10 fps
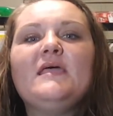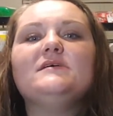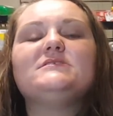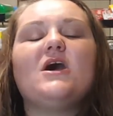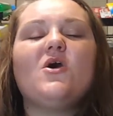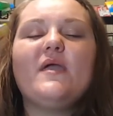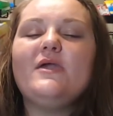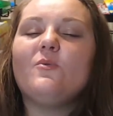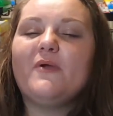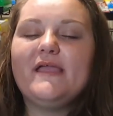So
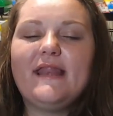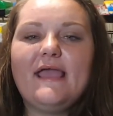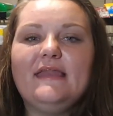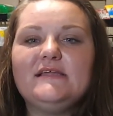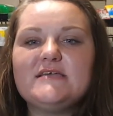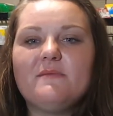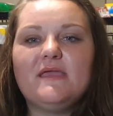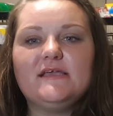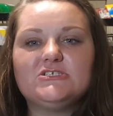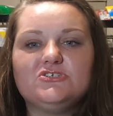he'll bring it out. Anytime he
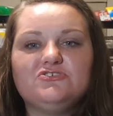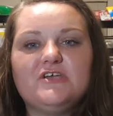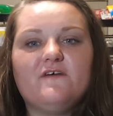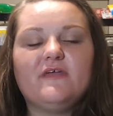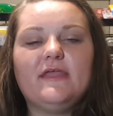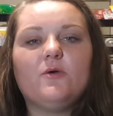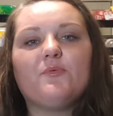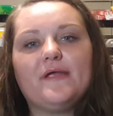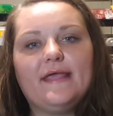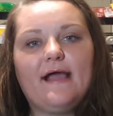gets new shelving, he'll
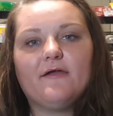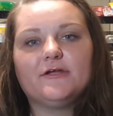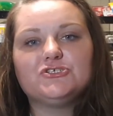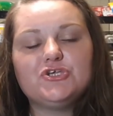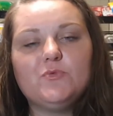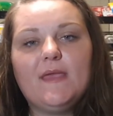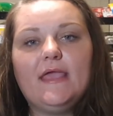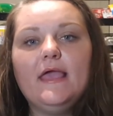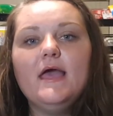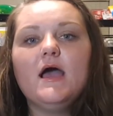bring it out here to
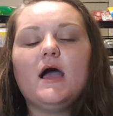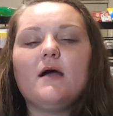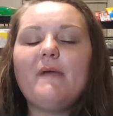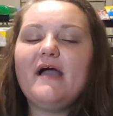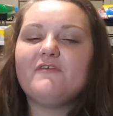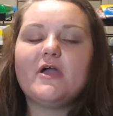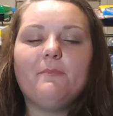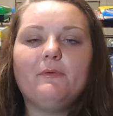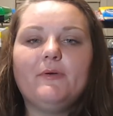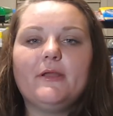me. Um, I have a
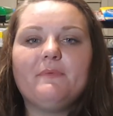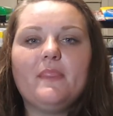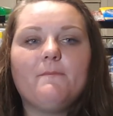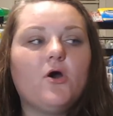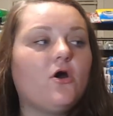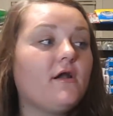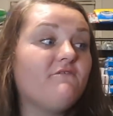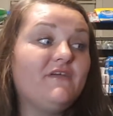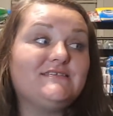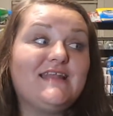couple put up in the barn.
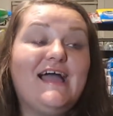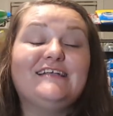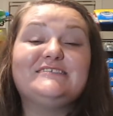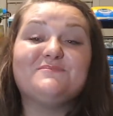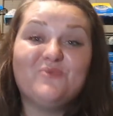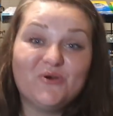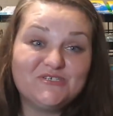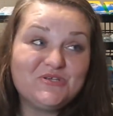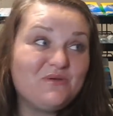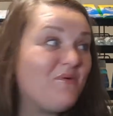I'm fixing to add some more
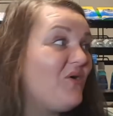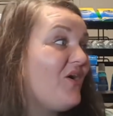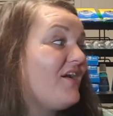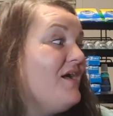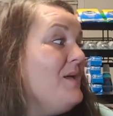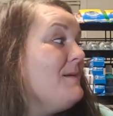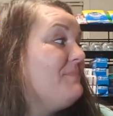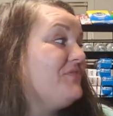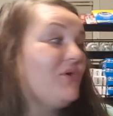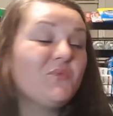to the barn,
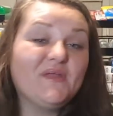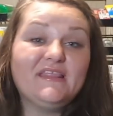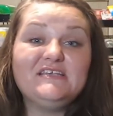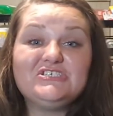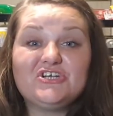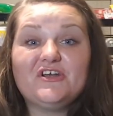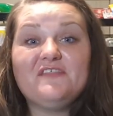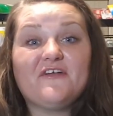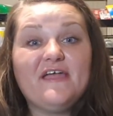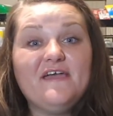but they're really sturdy.
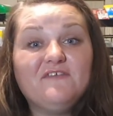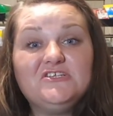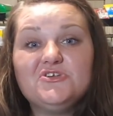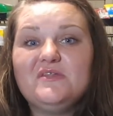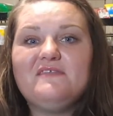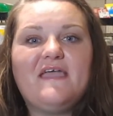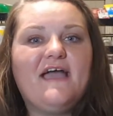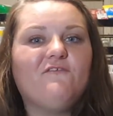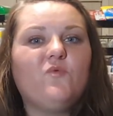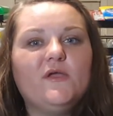They're heavy duty. They
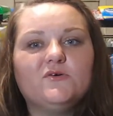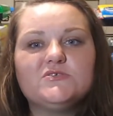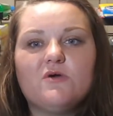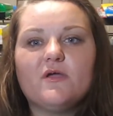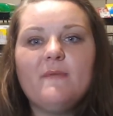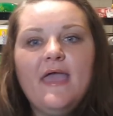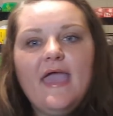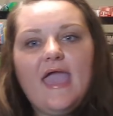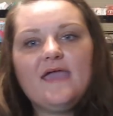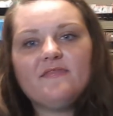have wheels on them
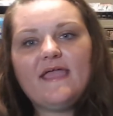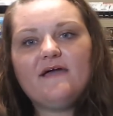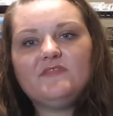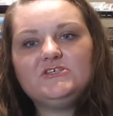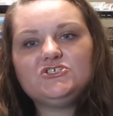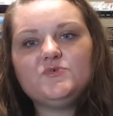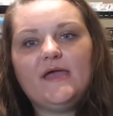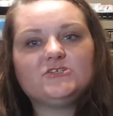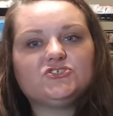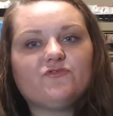and they have these two
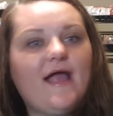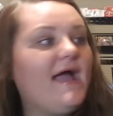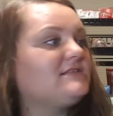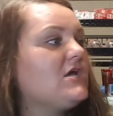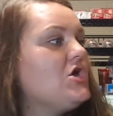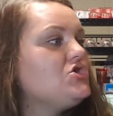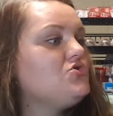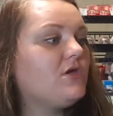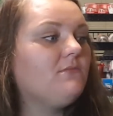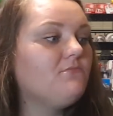extra racks.
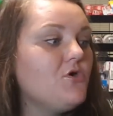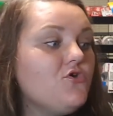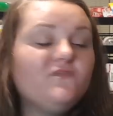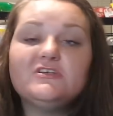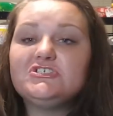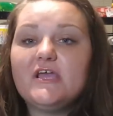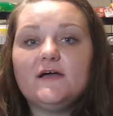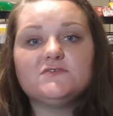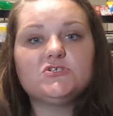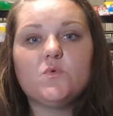You can move the
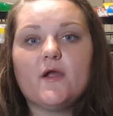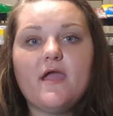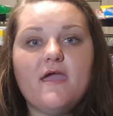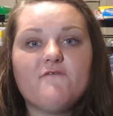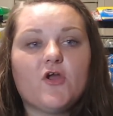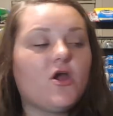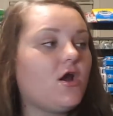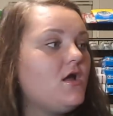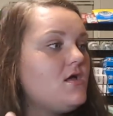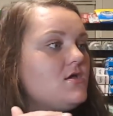shelves to
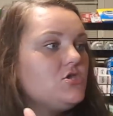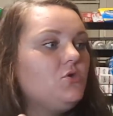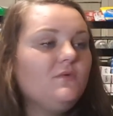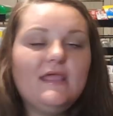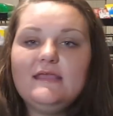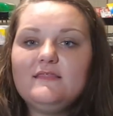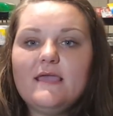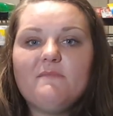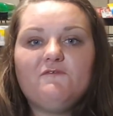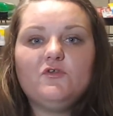wherever you need
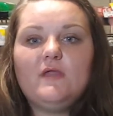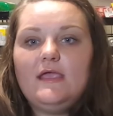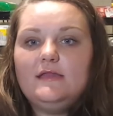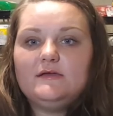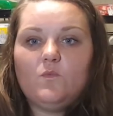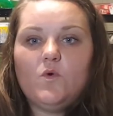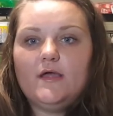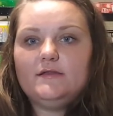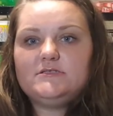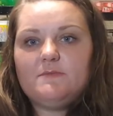them. If you need
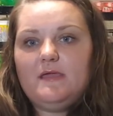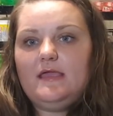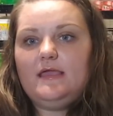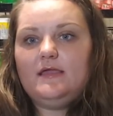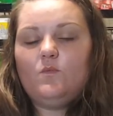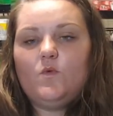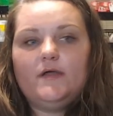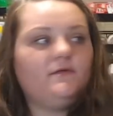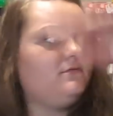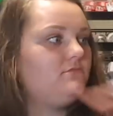one to be
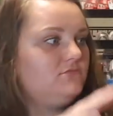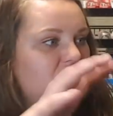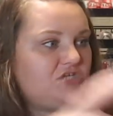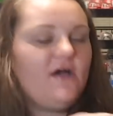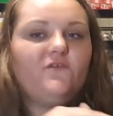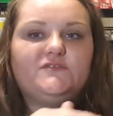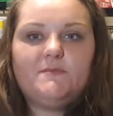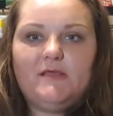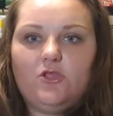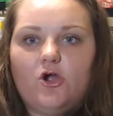one shelf to
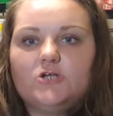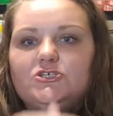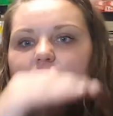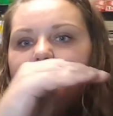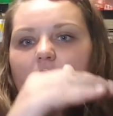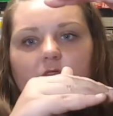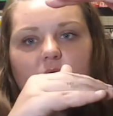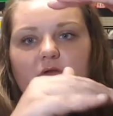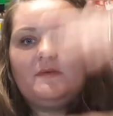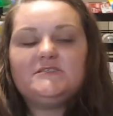be larger and the other
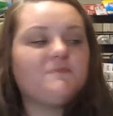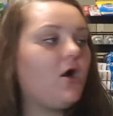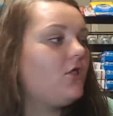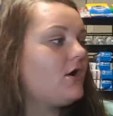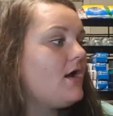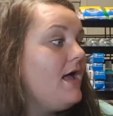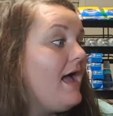one to be smaller.